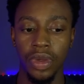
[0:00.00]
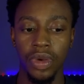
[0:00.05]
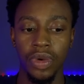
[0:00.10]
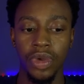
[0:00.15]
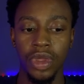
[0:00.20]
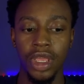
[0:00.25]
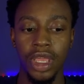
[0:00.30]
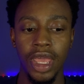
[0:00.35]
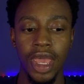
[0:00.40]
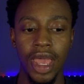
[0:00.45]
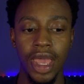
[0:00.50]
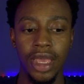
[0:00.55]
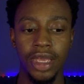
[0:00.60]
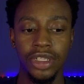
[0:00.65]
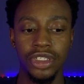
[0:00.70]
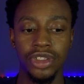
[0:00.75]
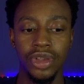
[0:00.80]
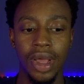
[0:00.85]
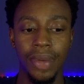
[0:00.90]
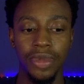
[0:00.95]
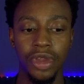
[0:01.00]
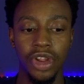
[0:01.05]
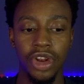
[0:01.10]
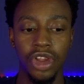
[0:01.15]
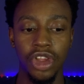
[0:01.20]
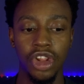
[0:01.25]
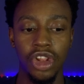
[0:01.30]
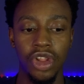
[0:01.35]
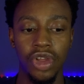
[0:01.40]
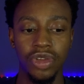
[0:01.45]
Okay, so I'm gonna
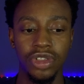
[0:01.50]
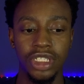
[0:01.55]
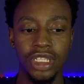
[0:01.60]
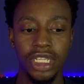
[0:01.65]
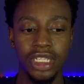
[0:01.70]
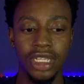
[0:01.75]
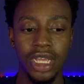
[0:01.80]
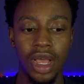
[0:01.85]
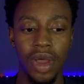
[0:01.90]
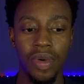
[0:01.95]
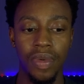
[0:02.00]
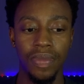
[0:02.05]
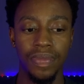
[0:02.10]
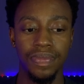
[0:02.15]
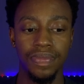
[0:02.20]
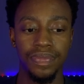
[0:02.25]
close this out